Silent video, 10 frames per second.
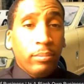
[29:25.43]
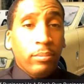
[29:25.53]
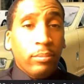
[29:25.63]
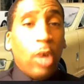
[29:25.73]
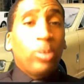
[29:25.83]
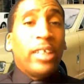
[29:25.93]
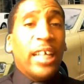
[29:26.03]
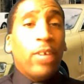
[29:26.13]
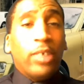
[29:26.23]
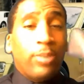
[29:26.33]
Don't
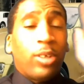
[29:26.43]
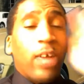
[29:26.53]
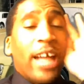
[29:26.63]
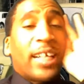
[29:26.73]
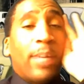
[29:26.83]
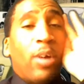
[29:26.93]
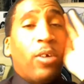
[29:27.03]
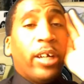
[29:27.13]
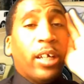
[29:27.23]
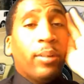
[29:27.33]
deal with them. So they come over
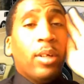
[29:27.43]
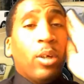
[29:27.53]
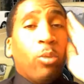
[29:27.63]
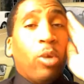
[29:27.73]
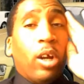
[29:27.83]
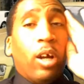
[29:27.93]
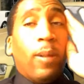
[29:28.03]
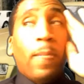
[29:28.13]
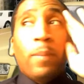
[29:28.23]
here with a